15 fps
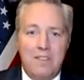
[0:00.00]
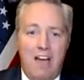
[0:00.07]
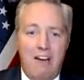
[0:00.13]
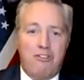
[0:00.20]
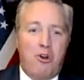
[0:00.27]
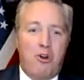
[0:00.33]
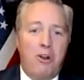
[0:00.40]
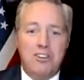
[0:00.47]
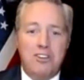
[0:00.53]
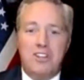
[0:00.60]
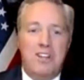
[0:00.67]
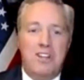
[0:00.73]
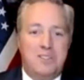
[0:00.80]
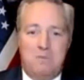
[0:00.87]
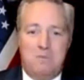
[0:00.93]
Of course,
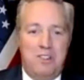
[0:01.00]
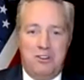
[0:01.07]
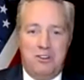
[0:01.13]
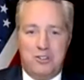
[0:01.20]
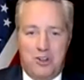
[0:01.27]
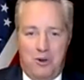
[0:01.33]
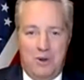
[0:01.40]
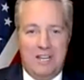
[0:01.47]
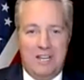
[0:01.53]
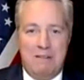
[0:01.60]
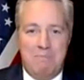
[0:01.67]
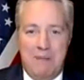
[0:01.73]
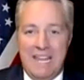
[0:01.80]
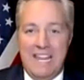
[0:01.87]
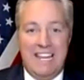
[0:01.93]
there's going to
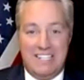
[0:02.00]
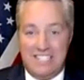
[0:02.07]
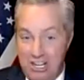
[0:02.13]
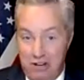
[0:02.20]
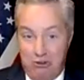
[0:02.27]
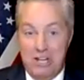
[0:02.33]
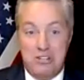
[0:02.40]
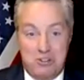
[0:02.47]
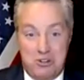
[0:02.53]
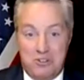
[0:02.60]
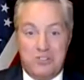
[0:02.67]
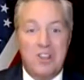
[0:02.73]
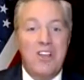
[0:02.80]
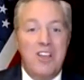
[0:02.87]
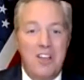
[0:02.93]
be beings and
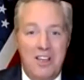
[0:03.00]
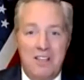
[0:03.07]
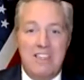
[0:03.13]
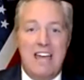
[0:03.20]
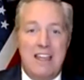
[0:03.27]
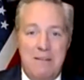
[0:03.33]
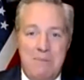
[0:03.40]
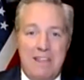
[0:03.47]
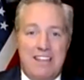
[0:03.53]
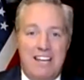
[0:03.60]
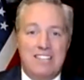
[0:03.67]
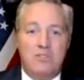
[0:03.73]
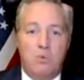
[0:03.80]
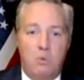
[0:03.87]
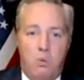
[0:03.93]
creatures
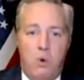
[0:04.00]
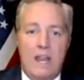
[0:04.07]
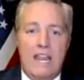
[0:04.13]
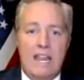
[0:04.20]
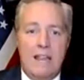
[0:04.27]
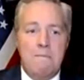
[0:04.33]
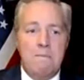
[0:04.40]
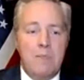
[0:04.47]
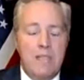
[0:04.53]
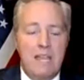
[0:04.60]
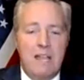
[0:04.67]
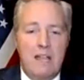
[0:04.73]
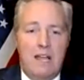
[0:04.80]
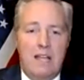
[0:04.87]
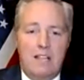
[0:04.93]
the
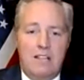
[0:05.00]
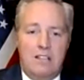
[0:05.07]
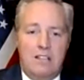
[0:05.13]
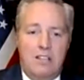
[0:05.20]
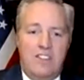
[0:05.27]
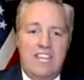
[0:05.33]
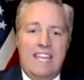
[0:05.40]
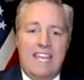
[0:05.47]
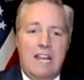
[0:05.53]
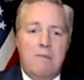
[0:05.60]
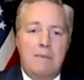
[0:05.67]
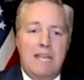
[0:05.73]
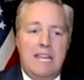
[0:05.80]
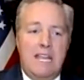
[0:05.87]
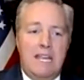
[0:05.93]

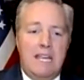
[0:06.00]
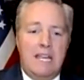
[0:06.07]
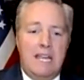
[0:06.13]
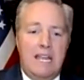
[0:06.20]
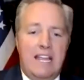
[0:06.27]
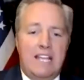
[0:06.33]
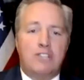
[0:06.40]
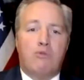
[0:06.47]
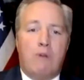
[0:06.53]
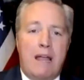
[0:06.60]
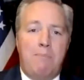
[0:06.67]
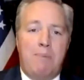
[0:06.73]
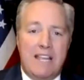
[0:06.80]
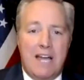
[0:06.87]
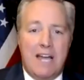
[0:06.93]
enemy is
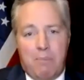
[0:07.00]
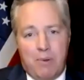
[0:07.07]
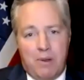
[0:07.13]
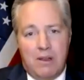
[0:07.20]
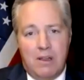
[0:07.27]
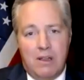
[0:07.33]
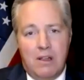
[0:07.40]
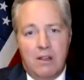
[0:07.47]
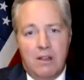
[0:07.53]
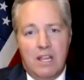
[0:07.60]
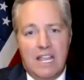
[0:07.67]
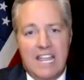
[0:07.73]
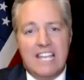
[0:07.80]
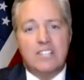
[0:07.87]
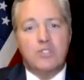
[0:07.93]
ramping up
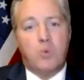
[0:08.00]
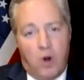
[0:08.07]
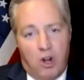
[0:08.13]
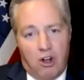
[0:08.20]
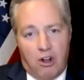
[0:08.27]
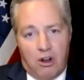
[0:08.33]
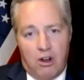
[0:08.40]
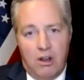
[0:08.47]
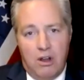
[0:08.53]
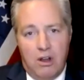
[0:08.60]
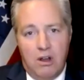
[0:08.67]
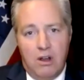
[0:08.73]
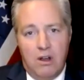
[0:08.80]
his work,